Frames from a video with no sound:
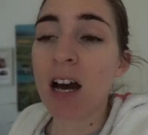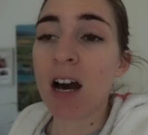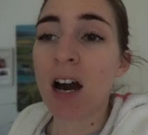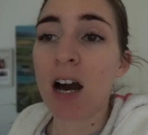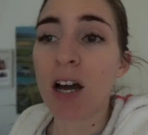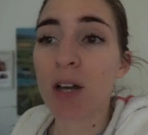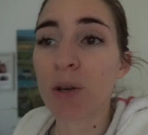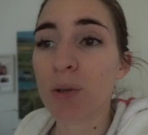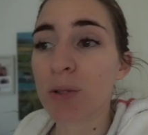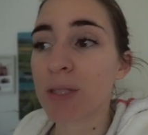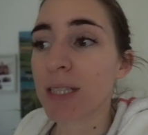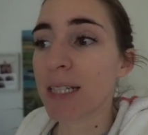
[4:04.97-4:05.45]

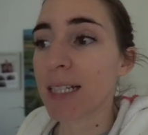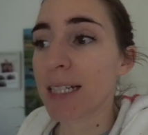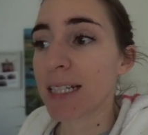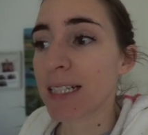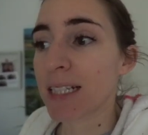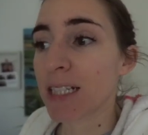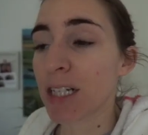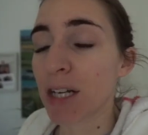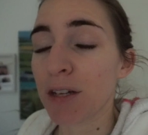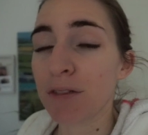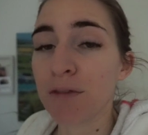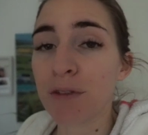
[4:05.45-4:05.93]
I also need
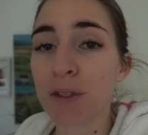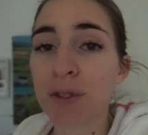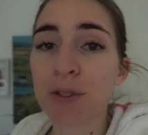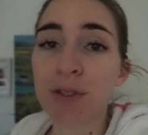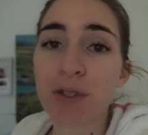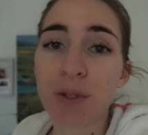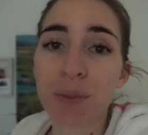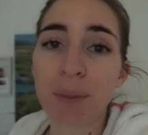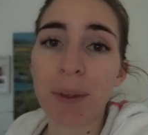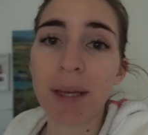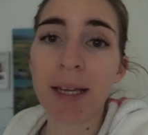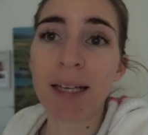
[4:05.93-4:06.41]
to go food
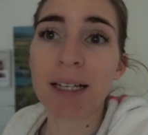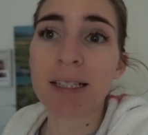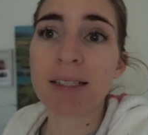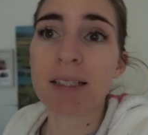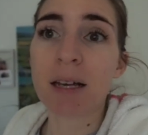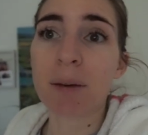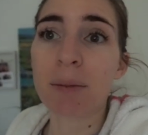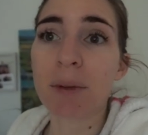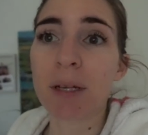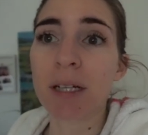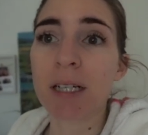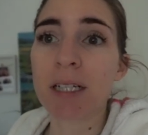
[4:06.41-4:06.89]
shopping. So
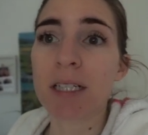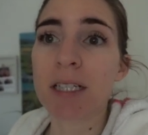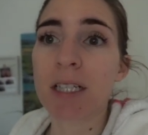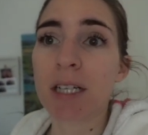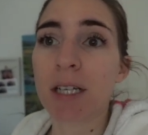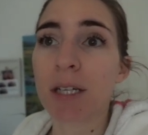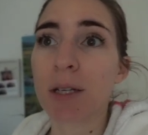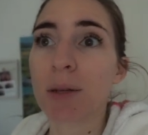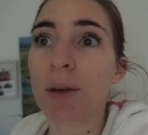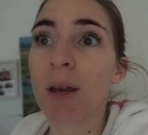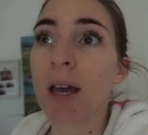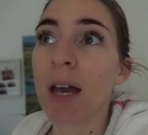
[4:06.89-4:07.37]
I'm gonna
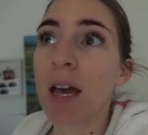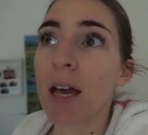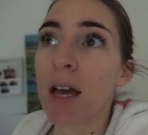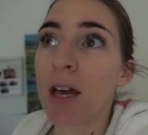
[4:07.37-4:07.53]
do